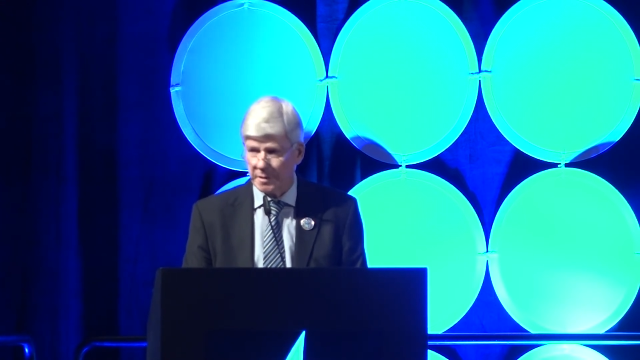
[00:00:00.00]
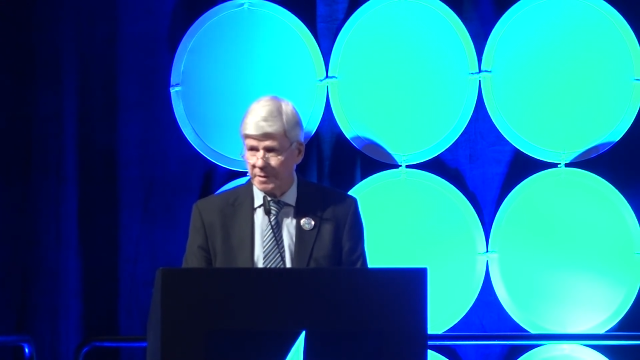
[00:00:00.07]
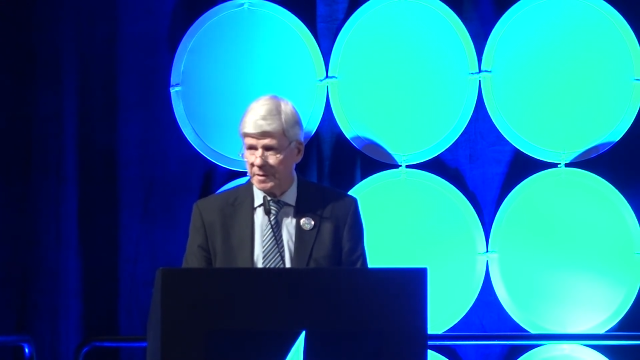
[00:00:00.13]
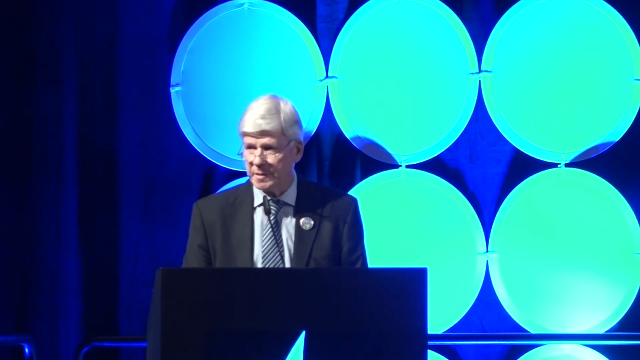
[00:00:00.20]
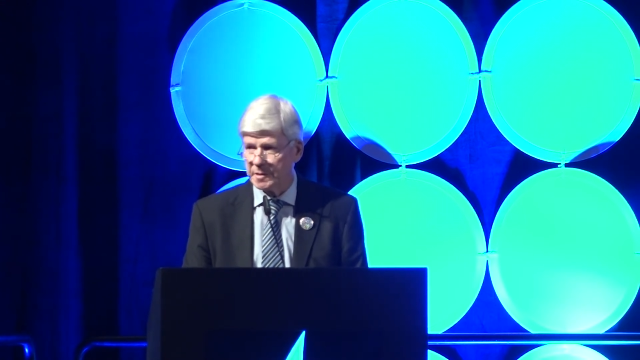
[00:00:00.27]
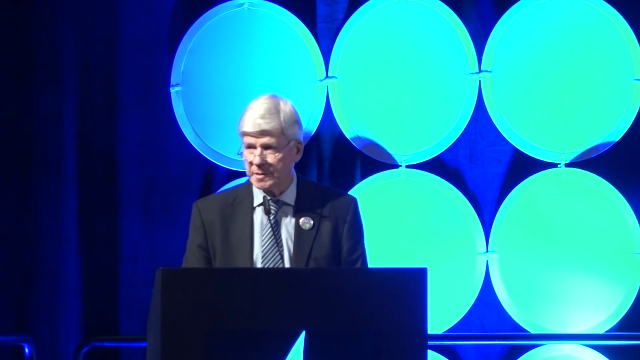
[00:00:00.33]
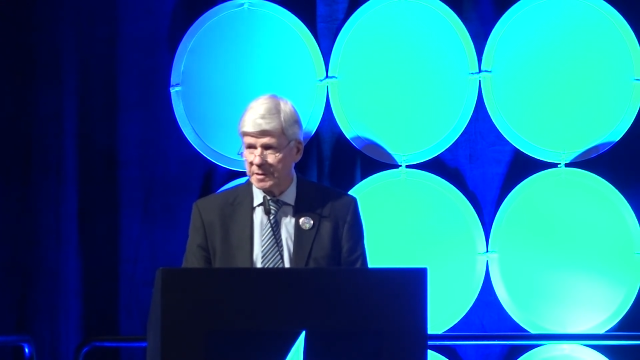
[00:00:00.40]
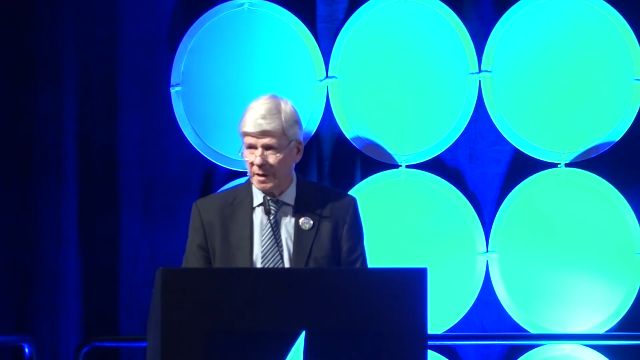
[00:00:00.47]
are
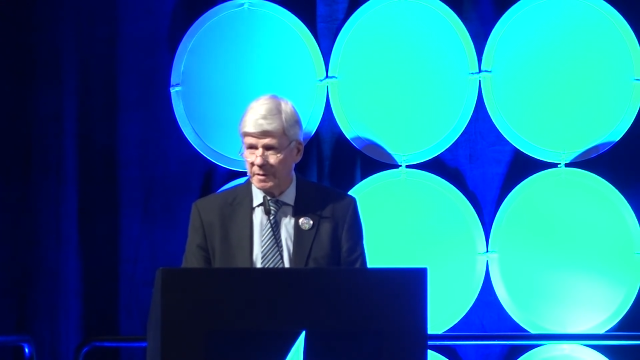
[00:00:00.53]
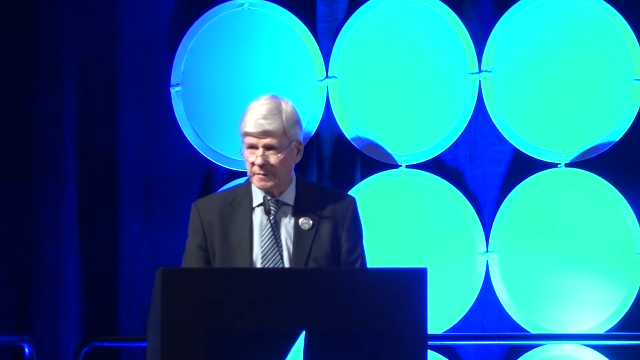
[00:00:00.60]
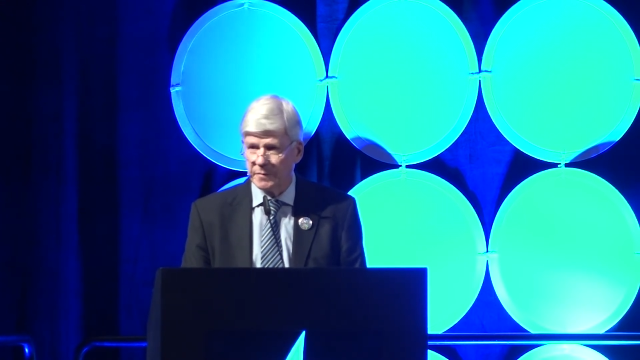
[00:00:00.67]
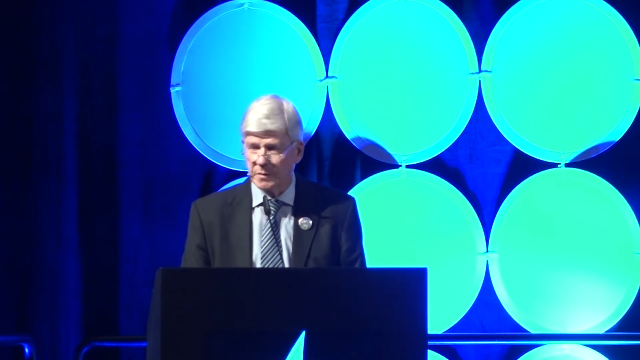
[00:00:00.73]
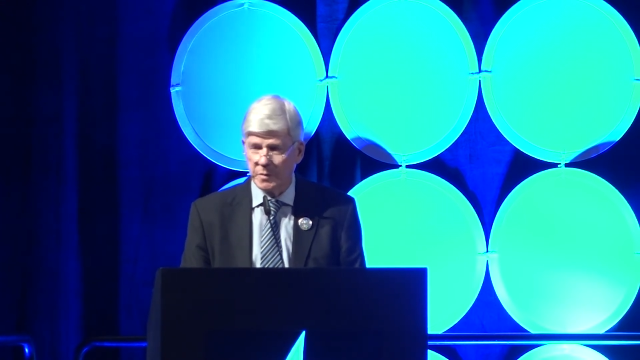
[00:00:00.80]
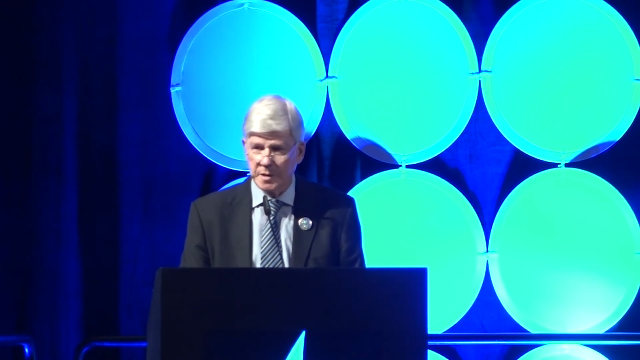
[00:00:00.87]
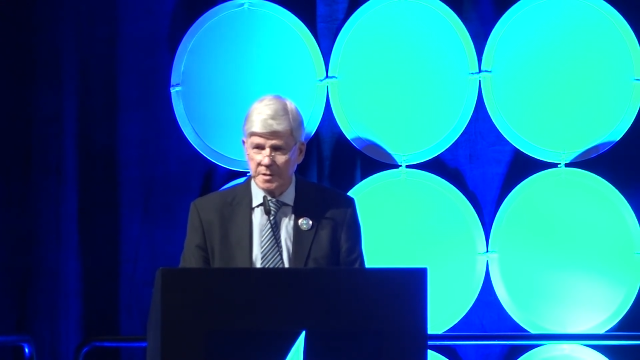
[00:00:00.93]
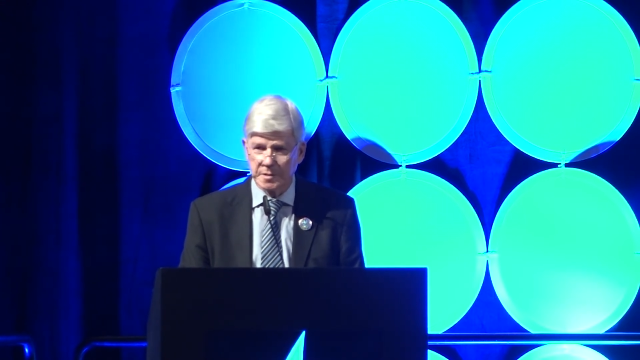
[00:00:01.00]
in the state of
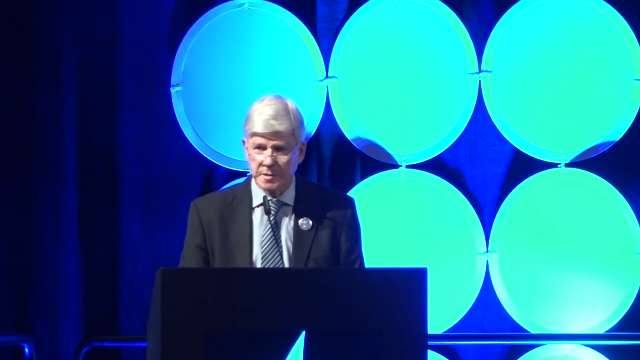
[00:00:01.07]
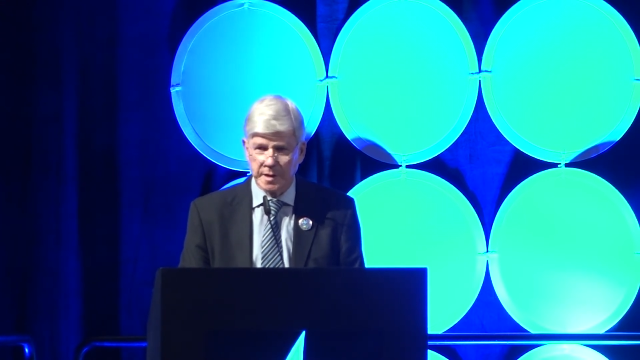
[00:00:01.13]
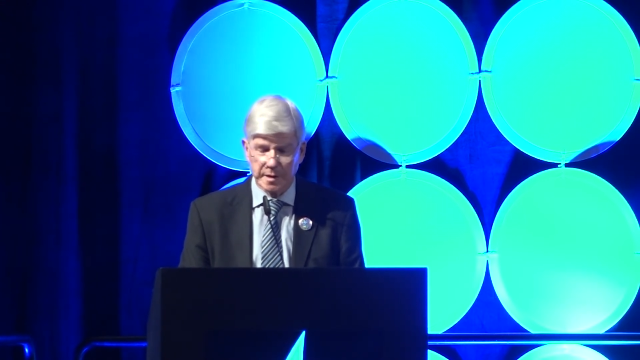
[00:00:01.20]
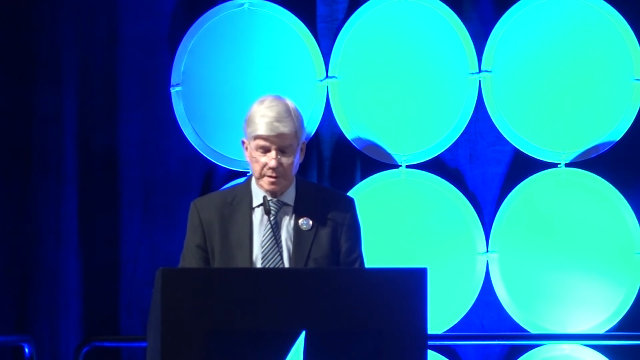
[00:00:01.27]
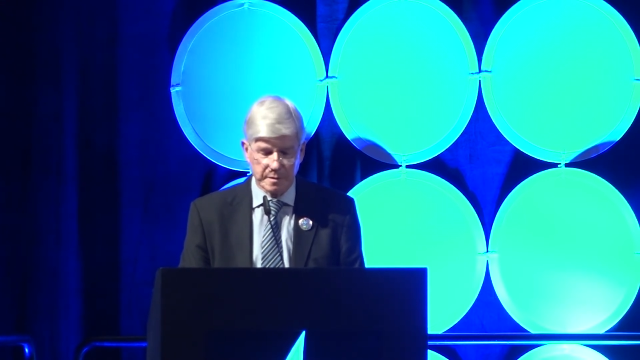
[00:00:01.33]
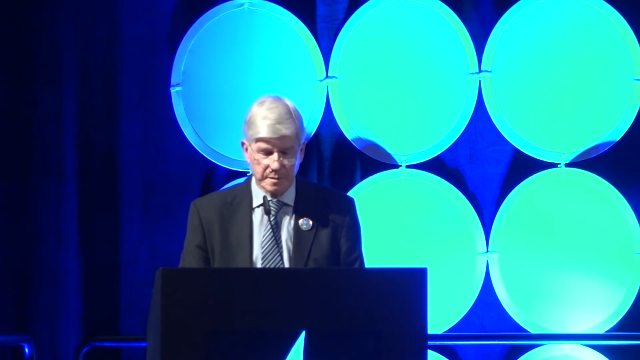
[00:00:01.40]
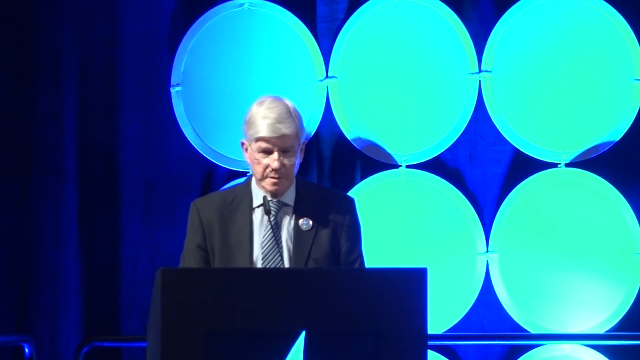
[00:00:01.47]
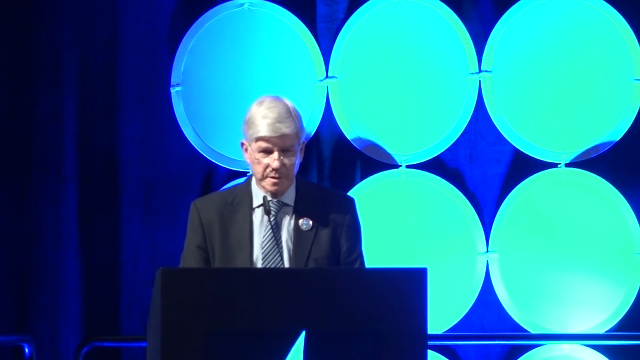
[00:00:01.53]

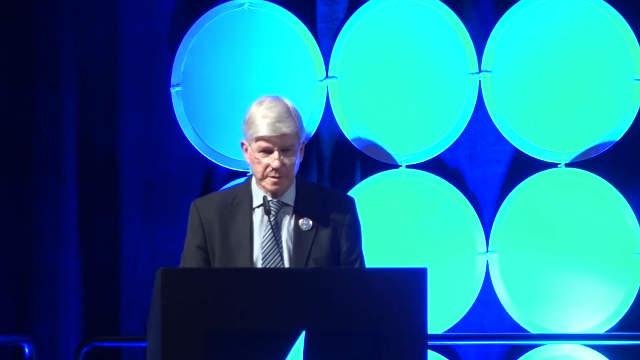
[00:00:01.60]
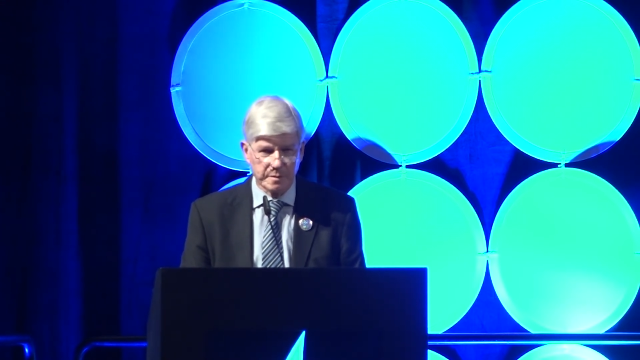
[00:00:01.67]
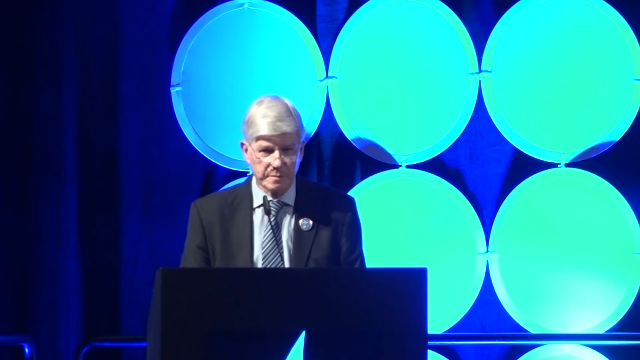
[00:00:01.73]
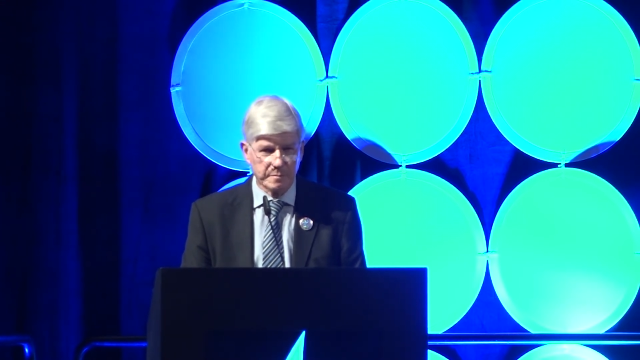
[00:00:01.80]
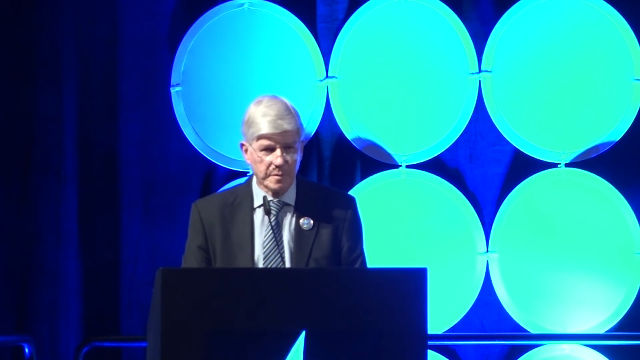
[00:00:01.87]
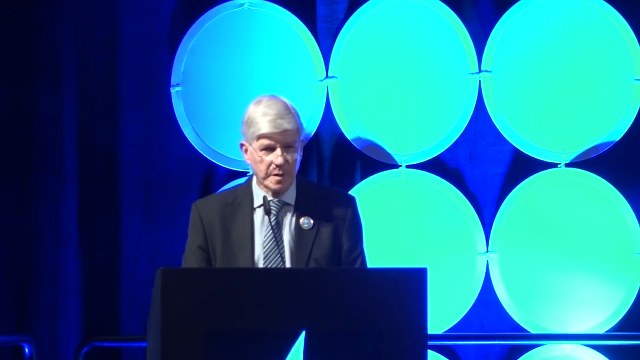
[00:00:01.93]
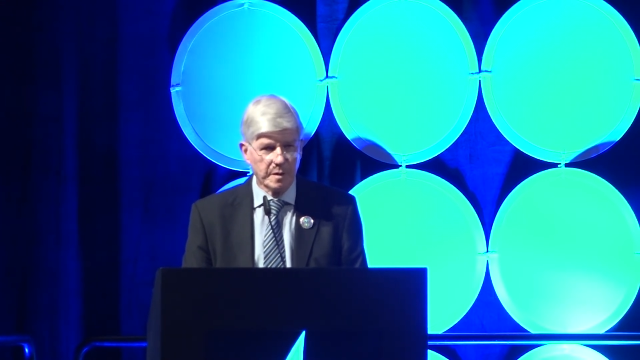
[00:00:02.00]
Queensland, and their